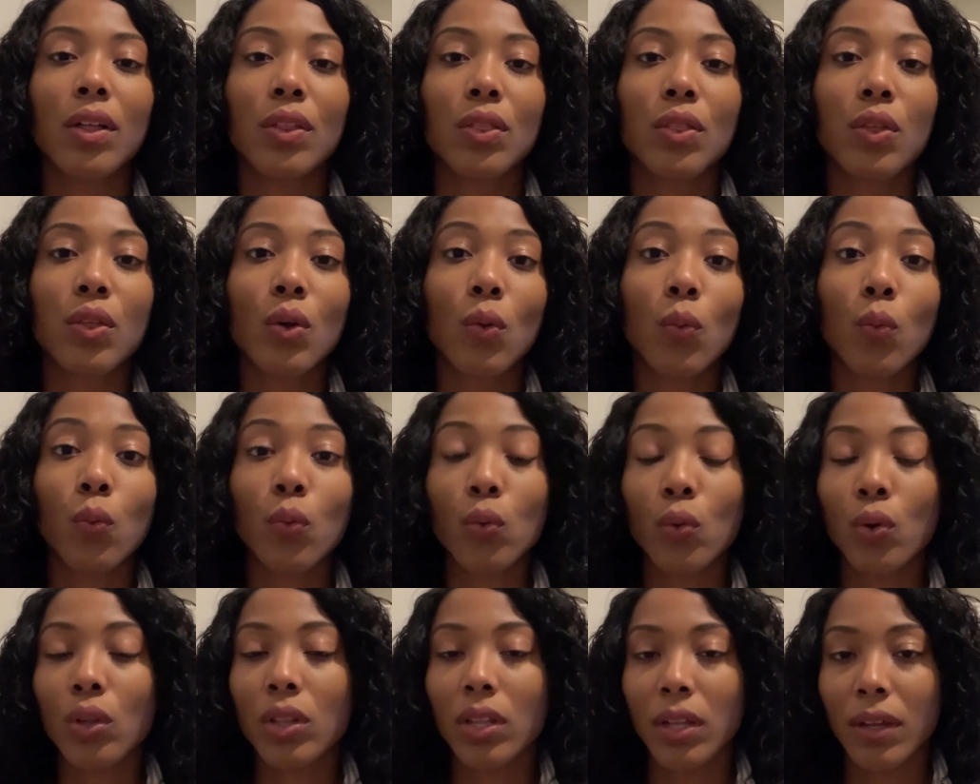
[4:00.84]
the
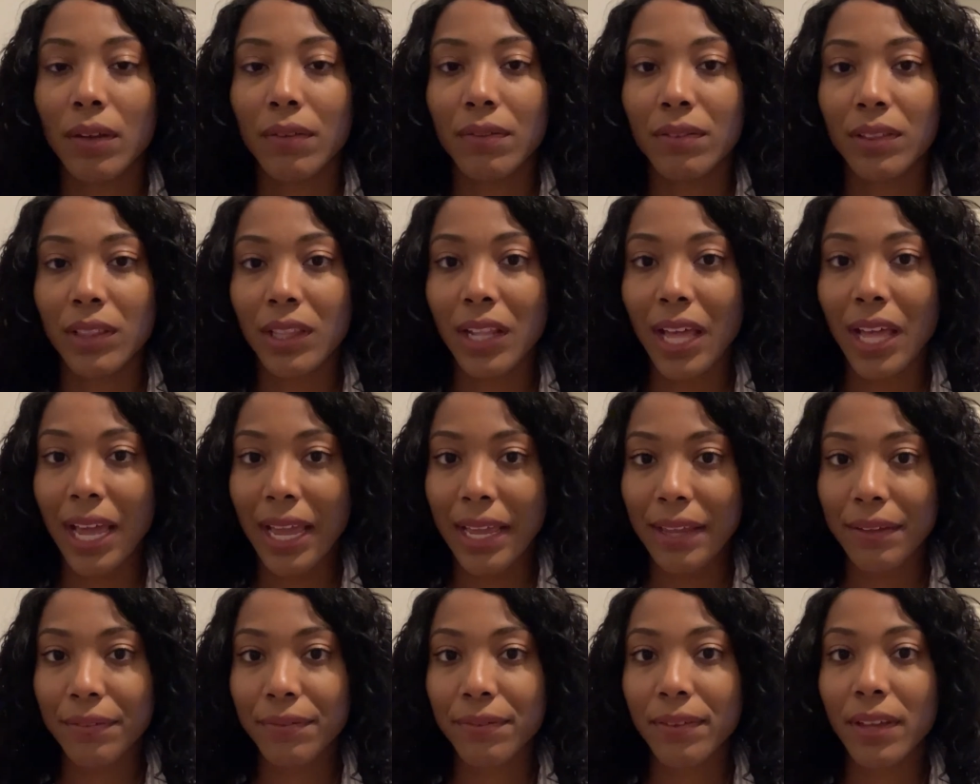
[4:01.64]
rule of
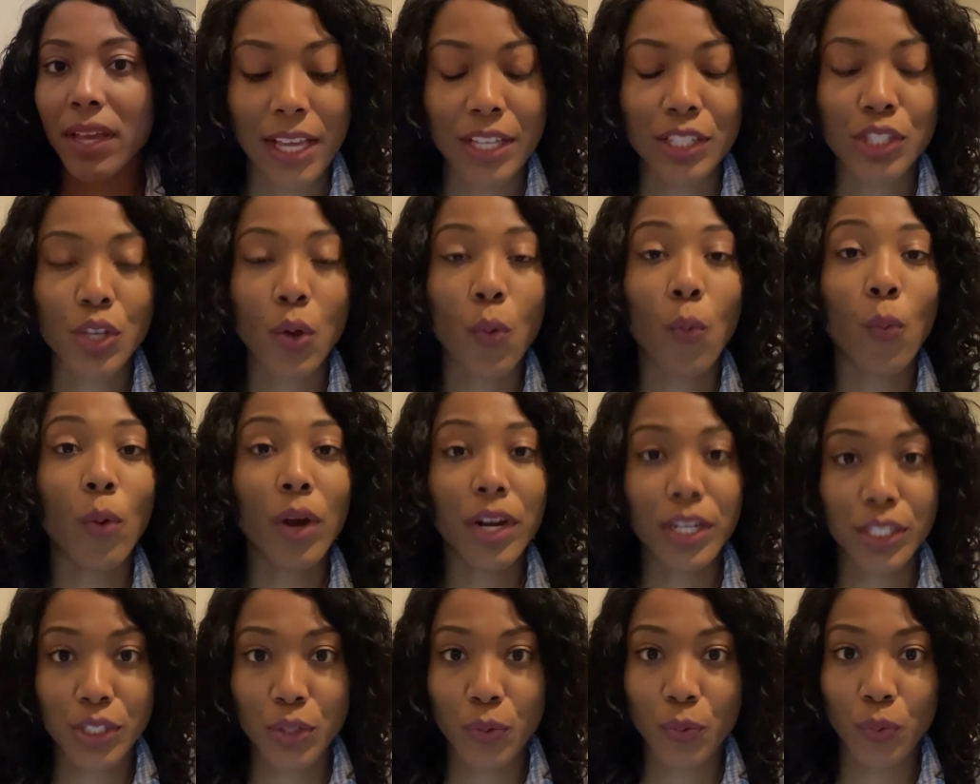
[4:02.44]
life. So what
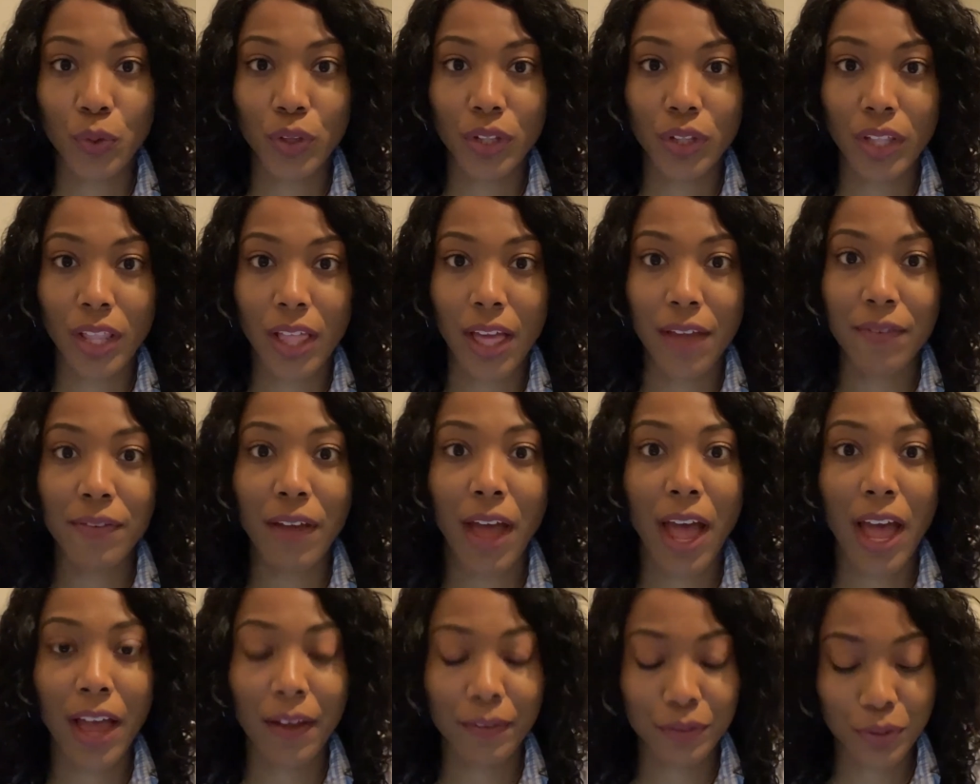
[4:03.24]
is a rule of life? I
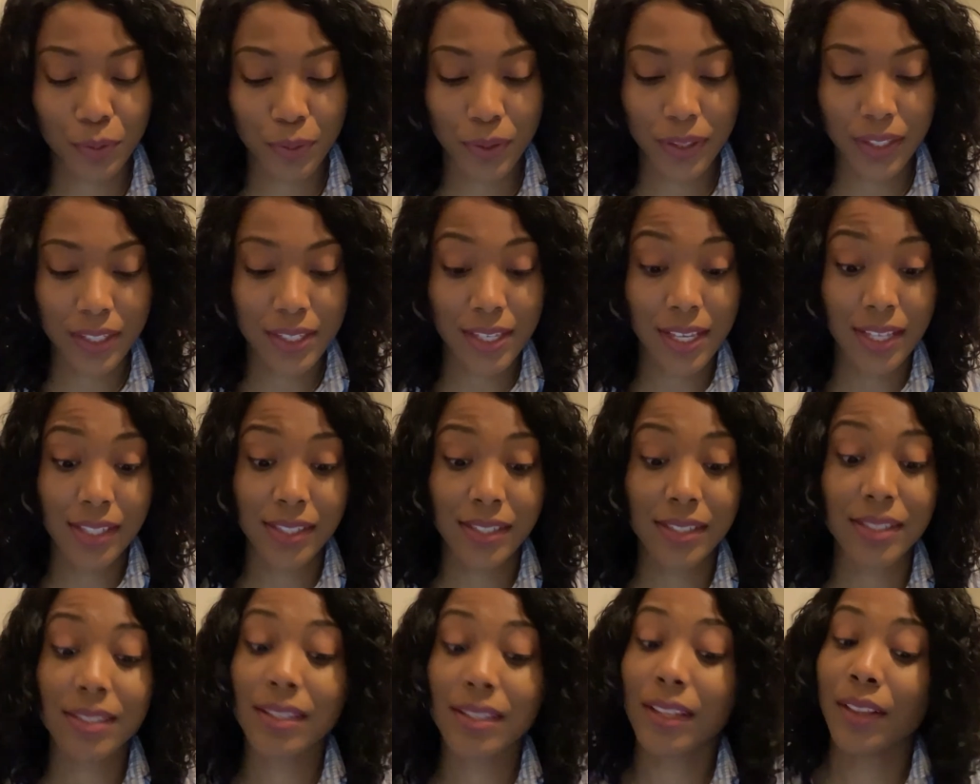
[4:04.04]
have to read this because
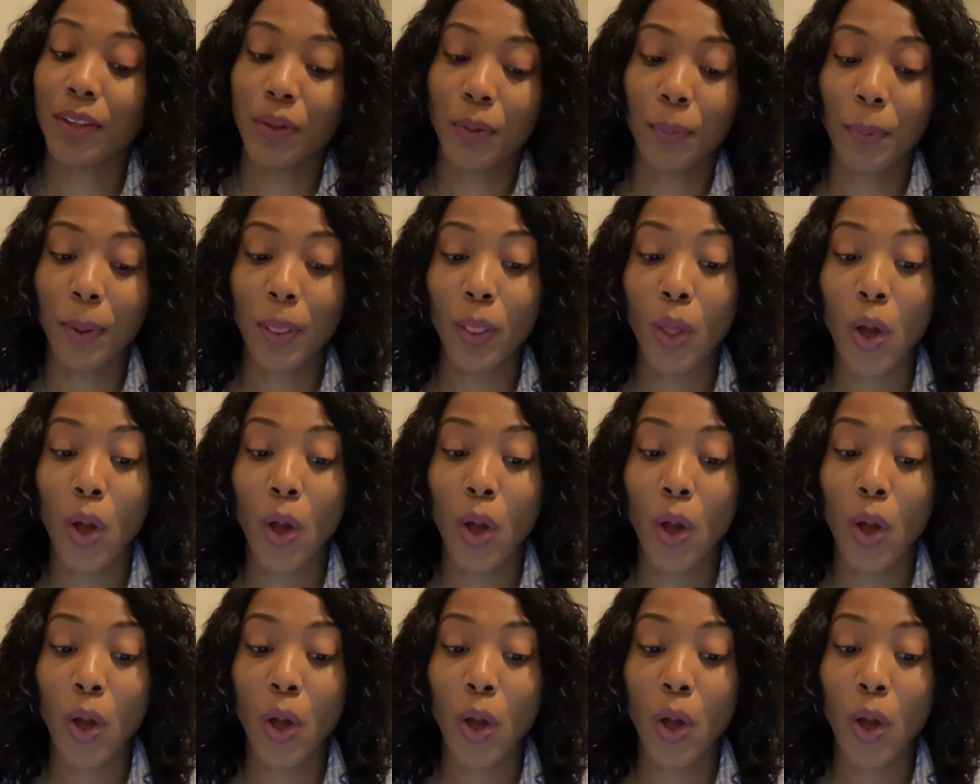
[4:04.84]
it's a little bit